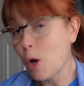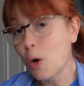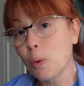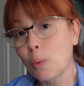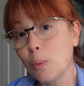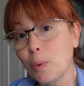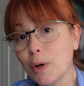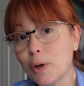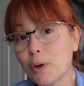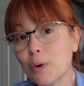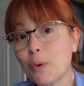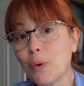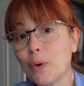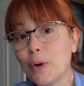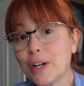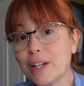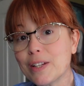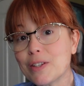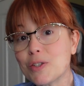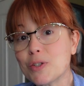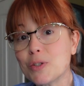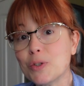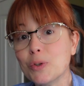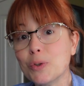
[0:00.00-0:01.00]
we are going
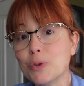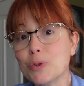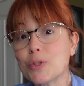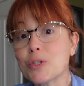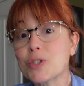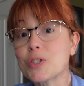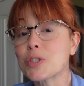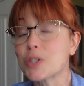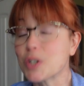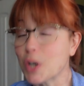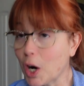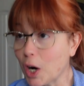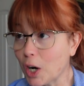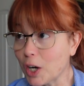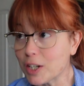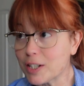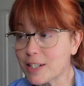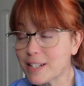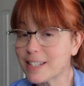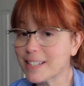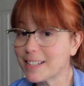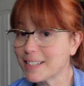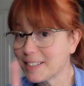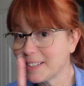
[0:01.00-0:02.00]
to
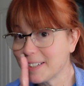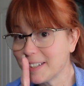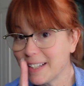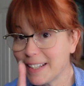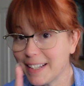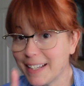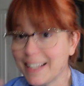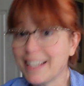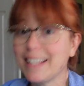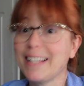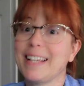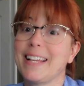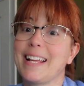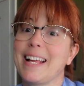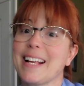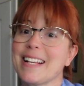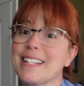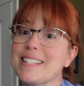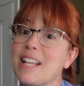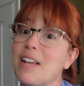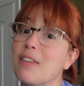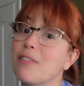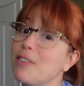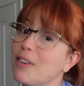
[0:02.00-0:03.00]
start,
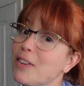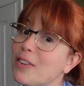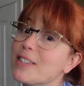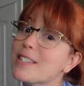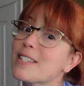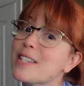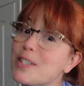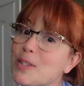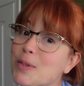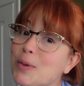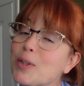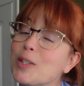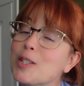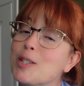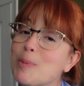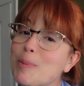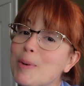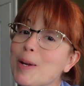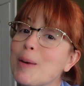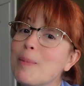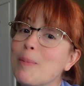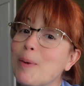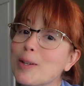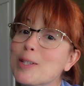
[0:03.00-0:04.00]
because I feel this is going to
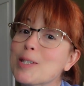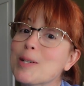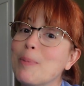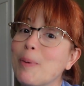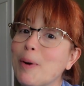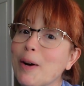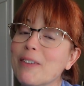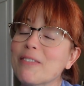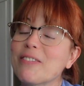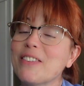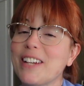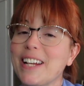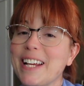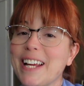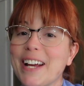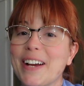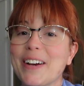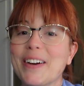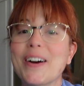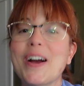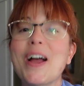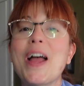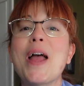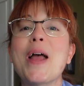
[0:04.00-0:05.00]
be a multi-part
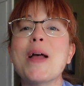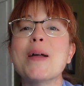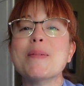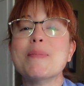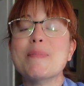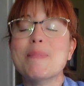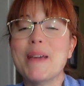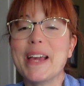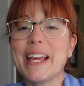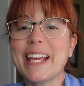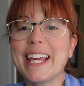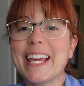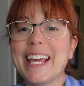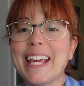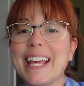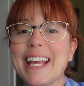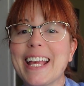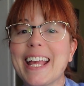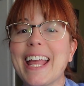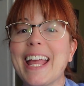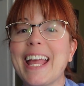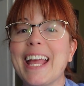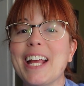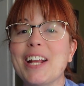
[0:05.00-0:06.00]
video,
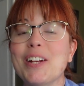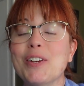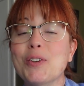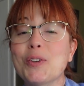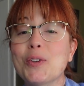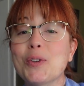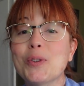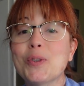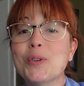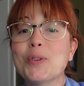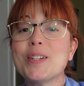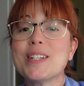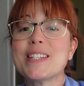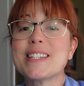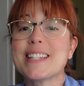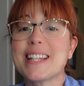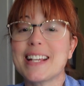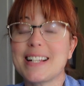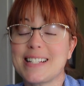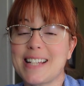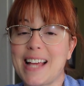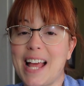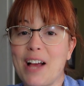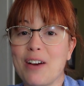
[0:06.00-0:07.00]
making a new
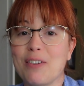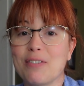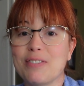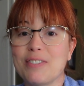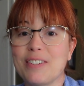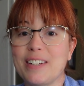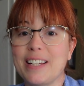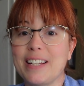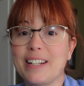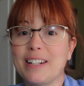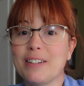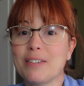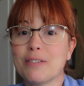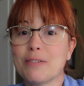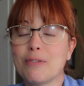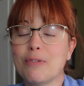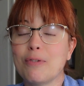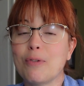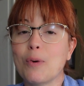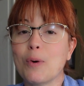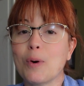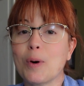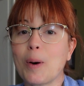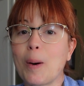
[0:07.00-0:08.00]
Santa outfit
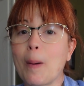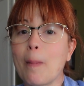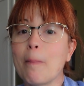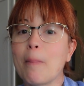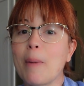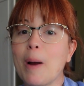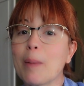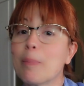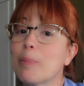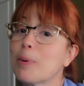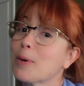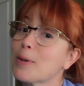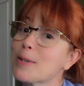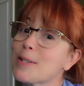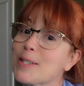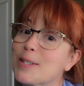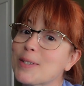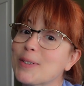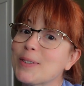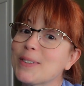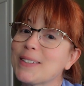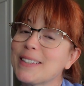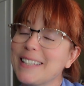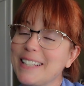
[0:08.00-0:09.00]
for my
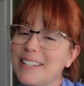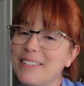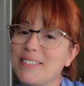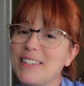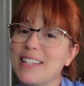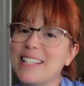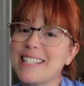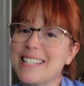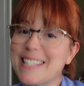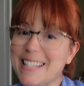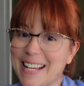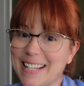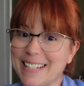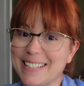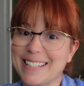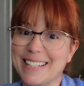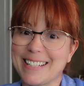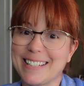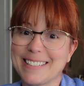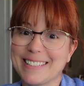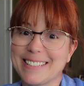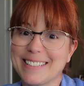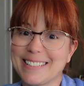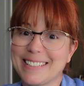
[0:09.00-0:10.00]
personal live-in
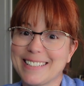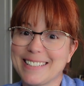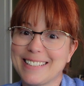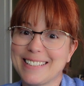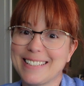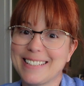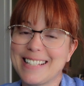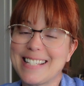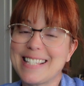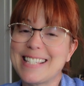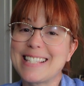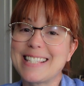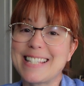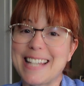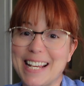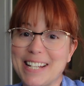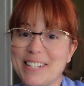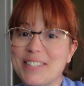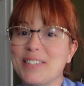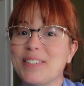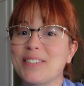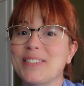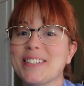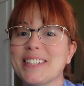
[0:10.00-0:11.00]
Santa. Stay
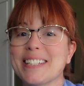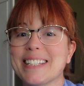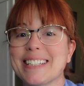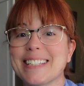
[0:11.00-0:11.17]
tuned.